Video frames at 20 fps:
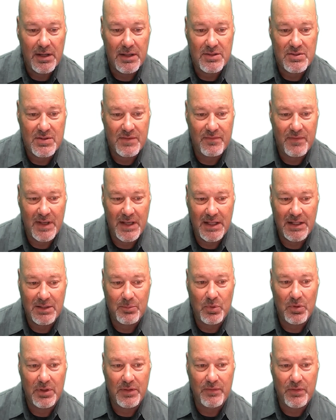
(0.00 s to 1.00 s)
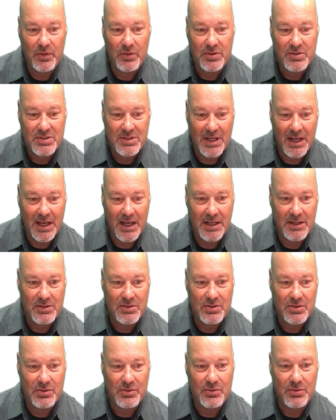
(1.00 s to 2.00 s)
is available if you decide
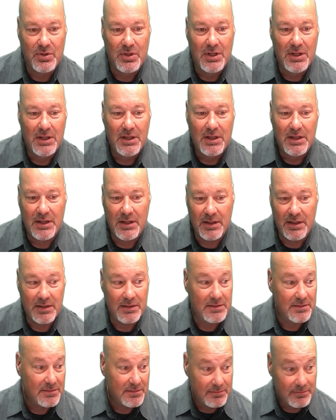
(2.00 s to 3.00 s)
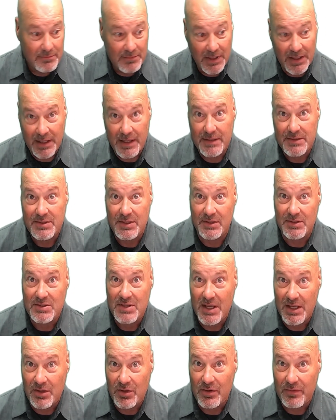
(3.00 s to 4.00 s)
to, like I said,
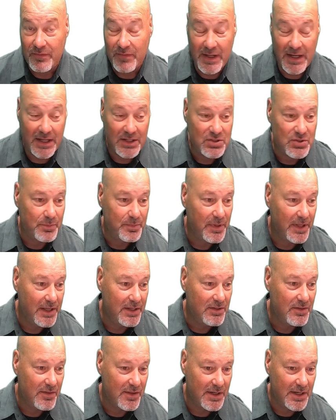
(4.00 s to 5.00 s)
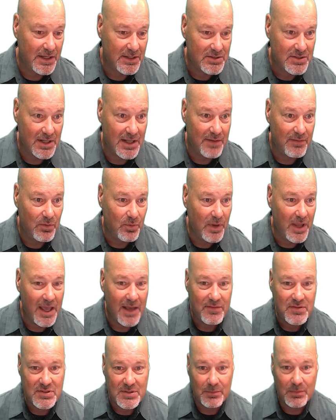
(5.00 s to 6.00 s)
take your financial plan to the next level. We
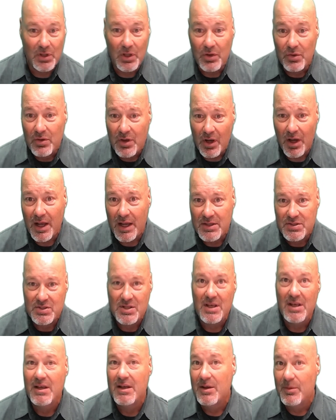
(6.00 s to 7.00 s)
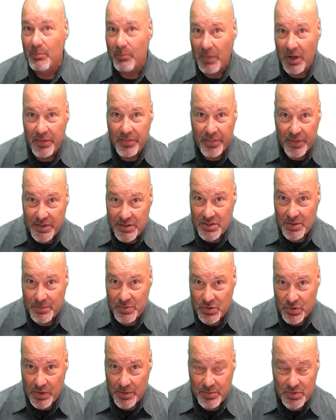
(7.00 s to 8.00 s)
have some low-cost monthly
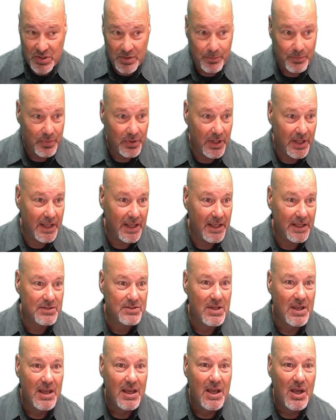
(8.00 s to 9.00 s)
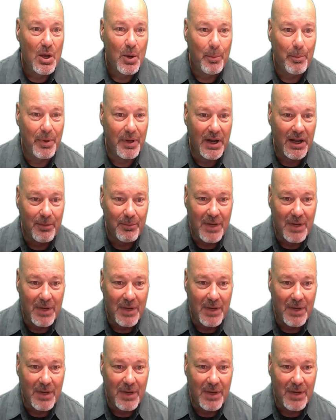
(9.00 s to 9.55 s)
subscription plans, but I'm